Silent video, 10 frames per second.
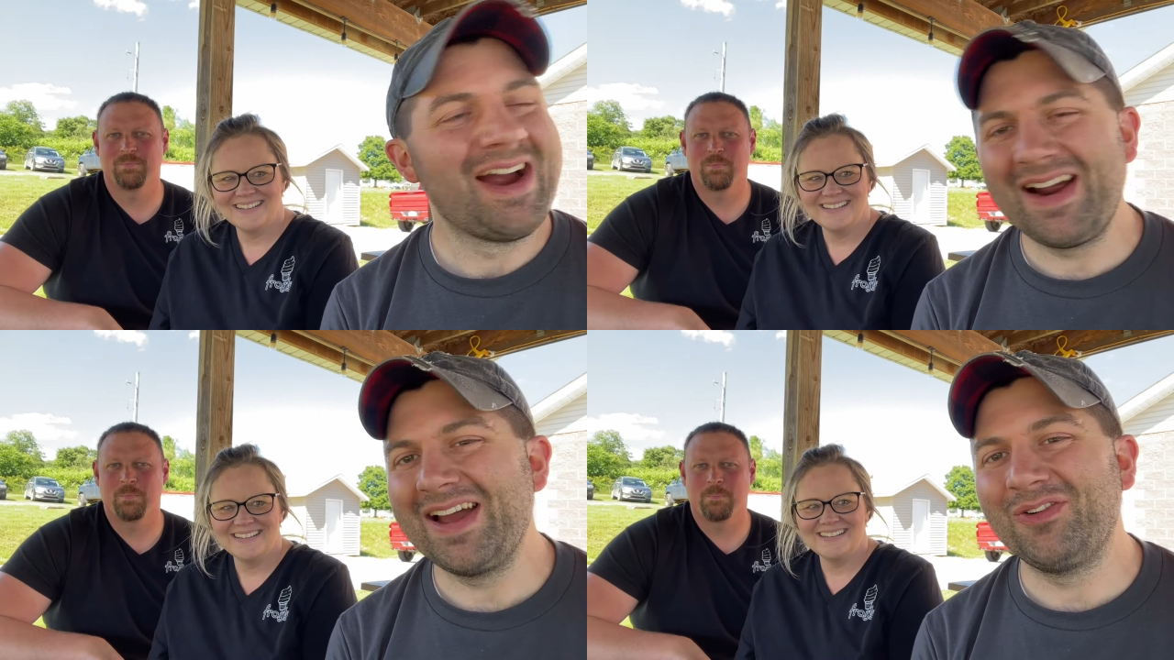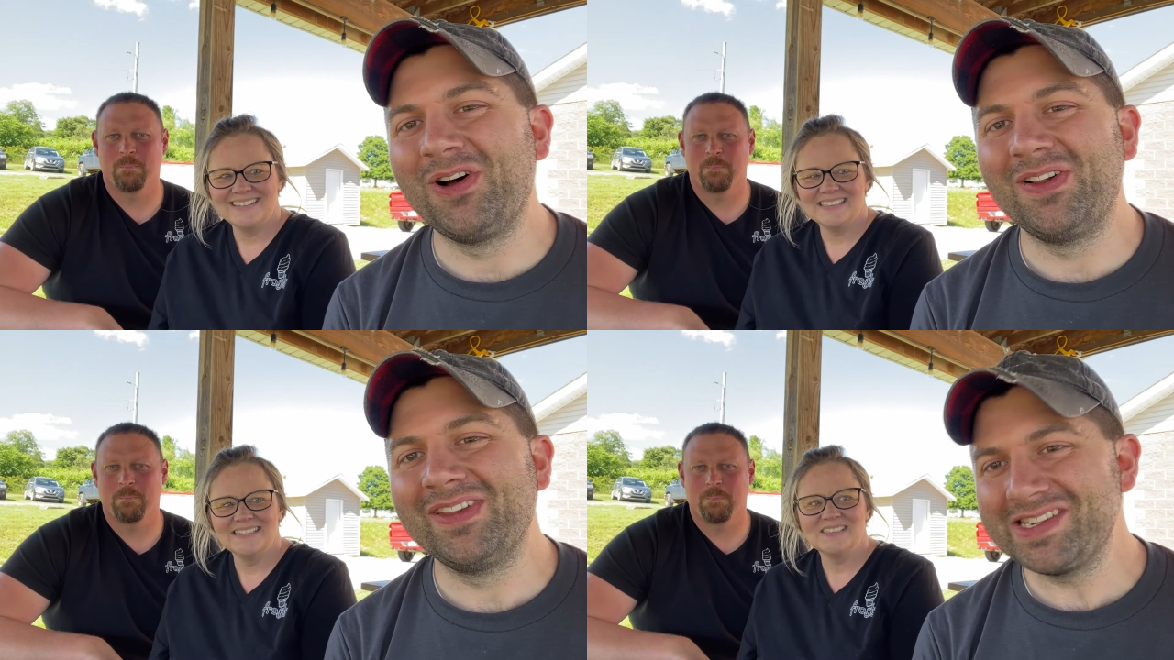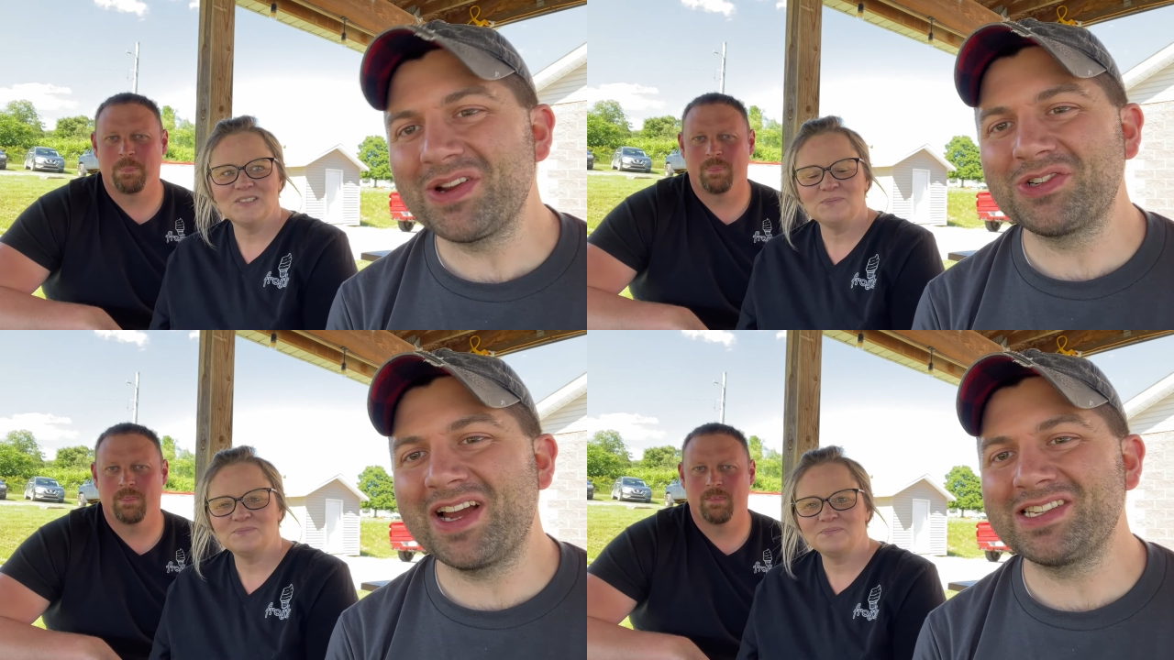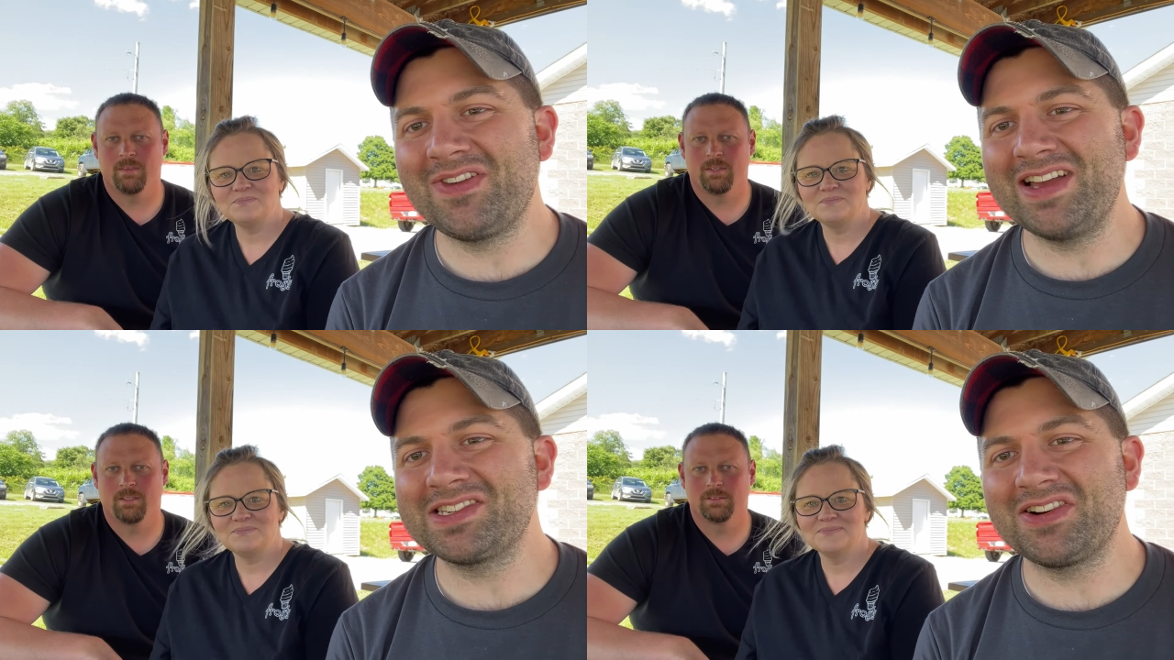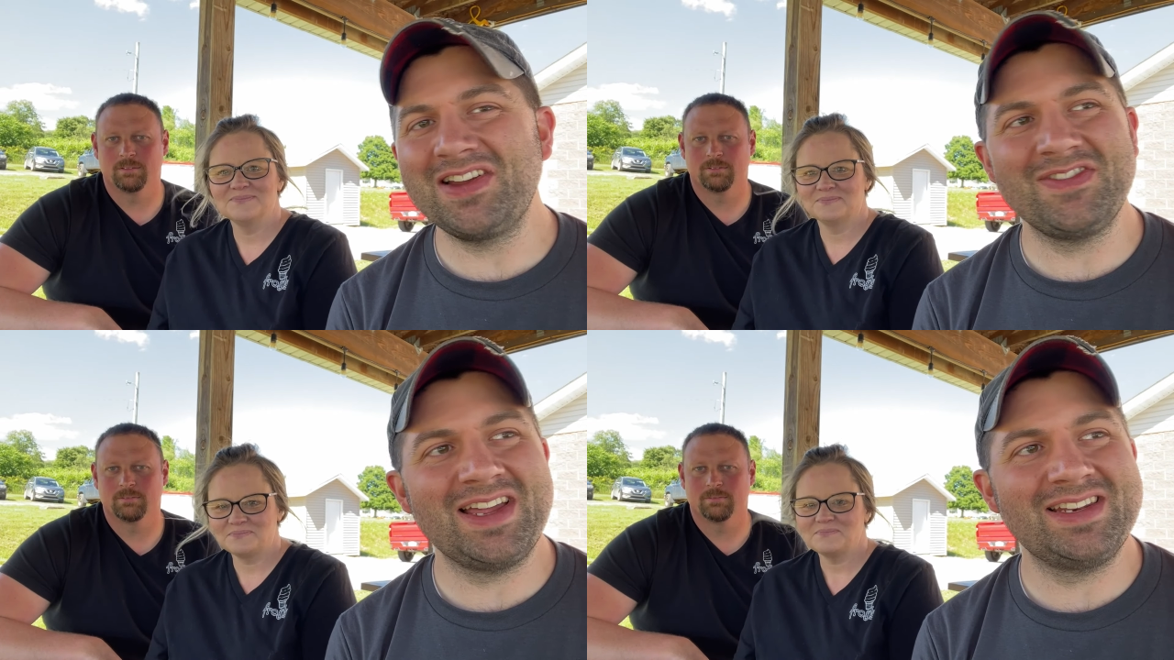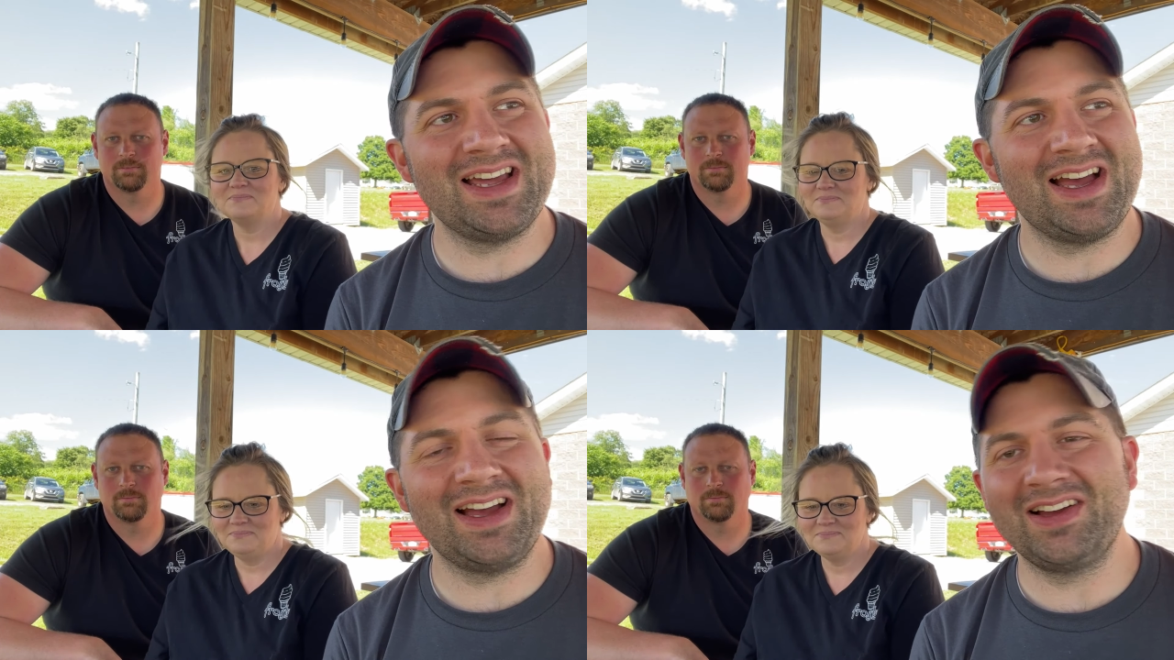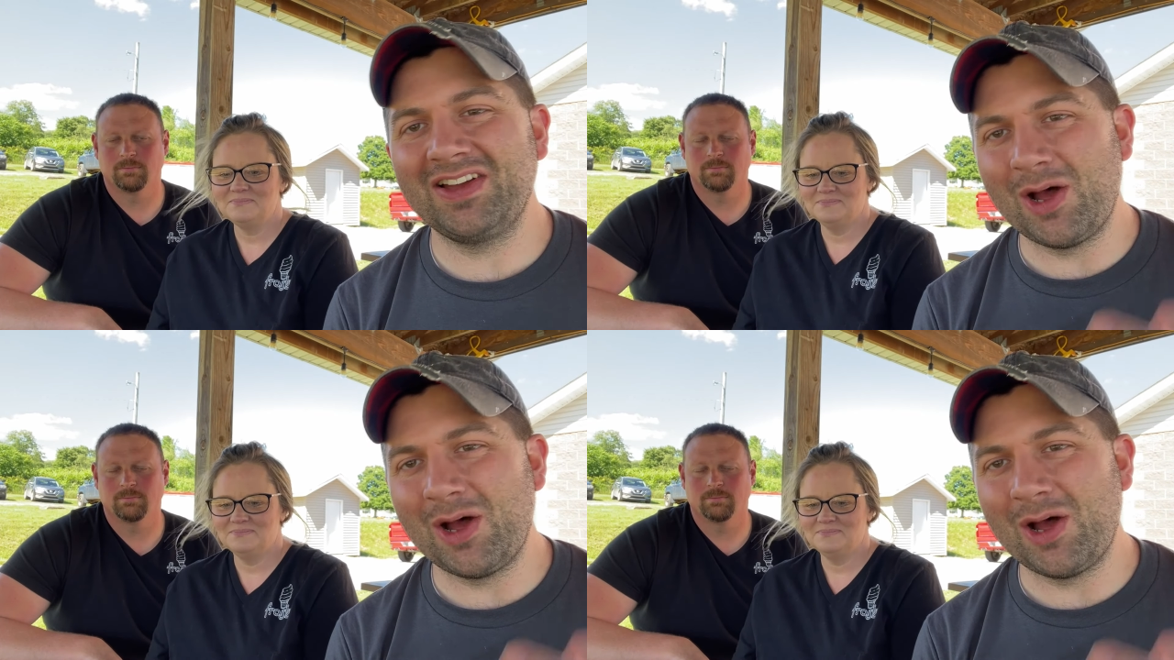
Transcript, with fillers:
Speaker 1: right, well, let's go try some ice cream, and uh,